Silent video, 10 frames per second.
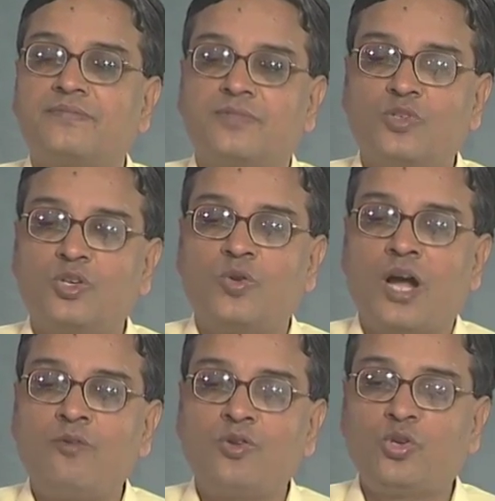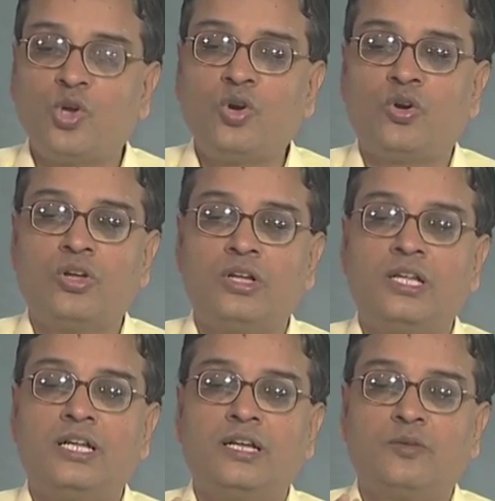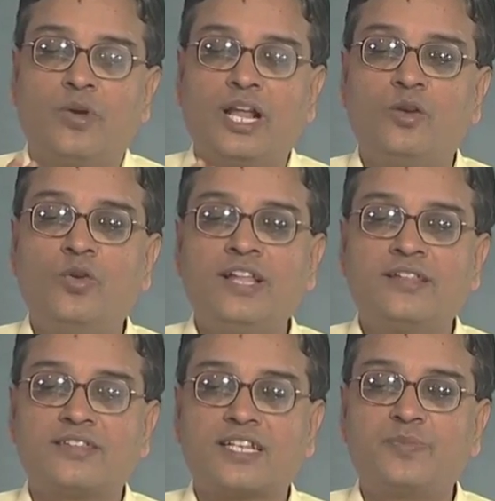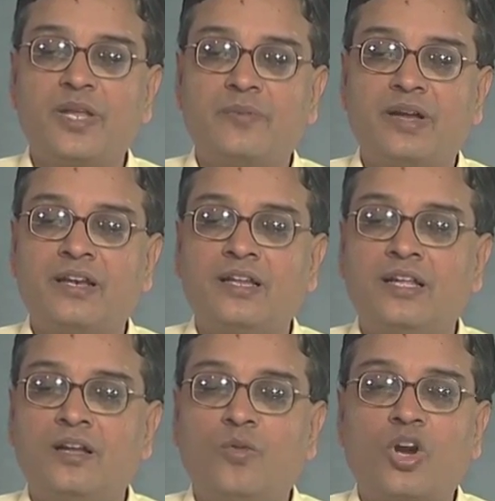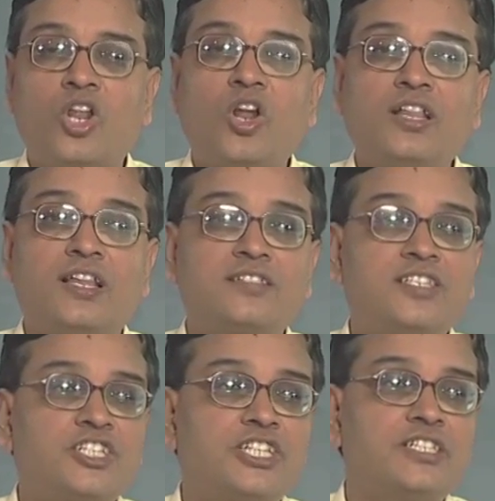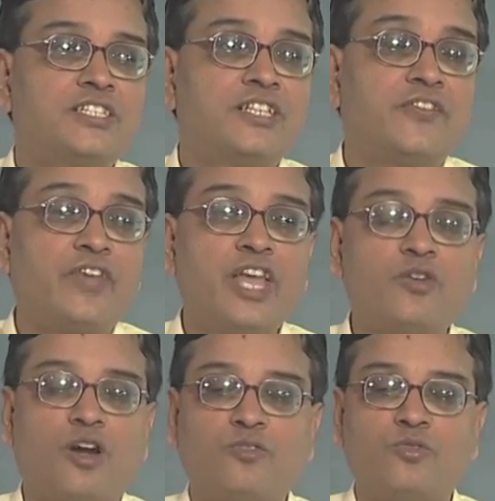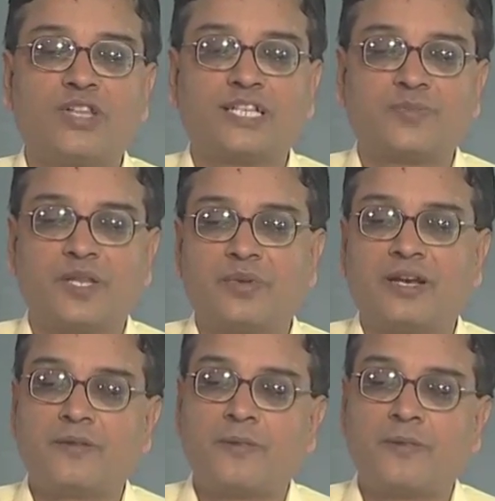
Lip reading: So, you have to know while doing this experiment what are all the restrictions in the way you have to do the experiment.